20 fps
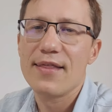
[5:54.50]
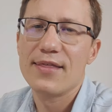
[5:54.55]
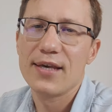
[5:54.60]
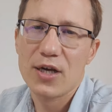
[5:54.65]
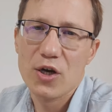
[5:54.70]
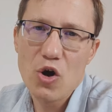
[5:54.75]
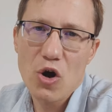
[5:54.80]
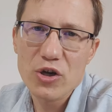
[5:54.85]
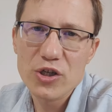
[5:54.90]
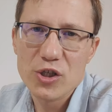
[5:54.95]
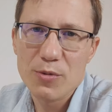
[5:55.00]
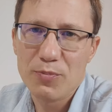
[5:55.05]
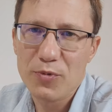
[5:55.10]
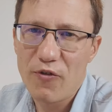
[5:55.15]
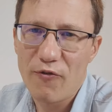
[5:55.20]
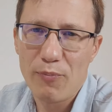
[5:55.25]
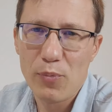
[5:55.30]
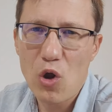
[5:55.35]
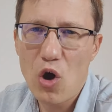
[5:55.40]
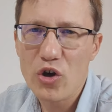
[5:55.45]
the concept
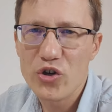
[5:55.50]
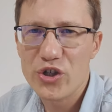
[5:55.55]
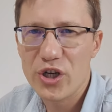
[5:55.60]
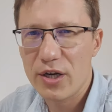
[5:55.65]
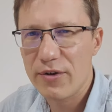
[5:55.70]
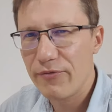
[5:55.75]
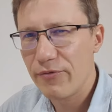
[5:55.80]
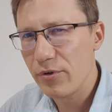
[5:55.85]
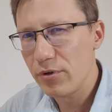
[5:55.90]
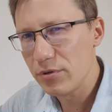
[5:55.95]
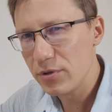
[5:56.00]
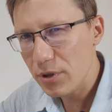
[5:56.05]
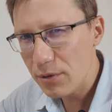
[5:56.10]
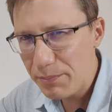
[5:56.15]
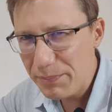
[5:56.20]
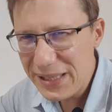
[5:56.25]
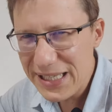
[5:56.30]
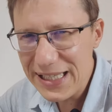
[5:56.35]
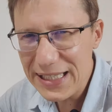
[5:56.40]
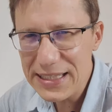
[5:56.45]
of blockchain
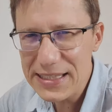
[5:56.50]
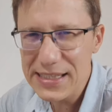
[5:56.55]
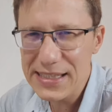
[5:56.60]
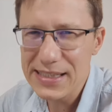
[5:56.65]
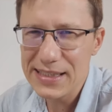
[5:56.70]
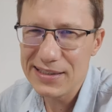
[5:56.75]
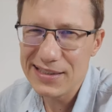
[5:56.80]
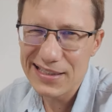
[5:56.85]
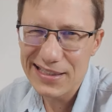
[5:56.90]
vulnerability